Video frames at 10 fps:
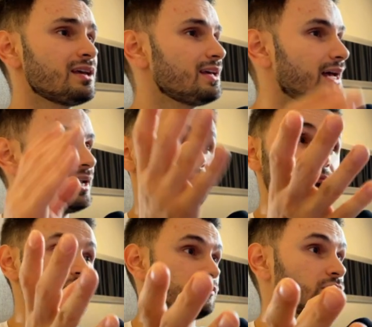And
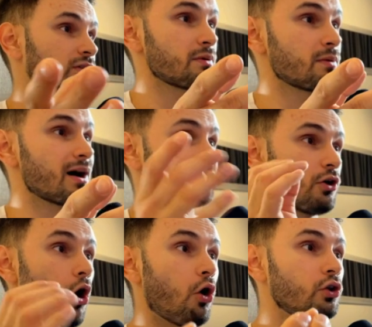keep in mind,
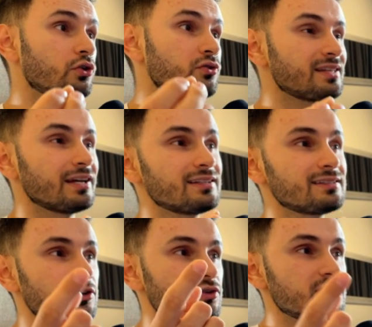all those settings
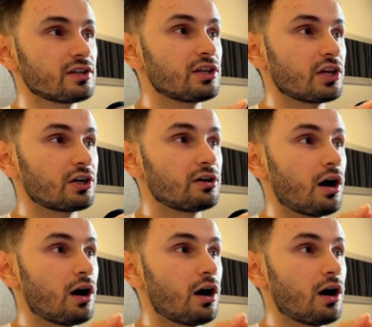that you see here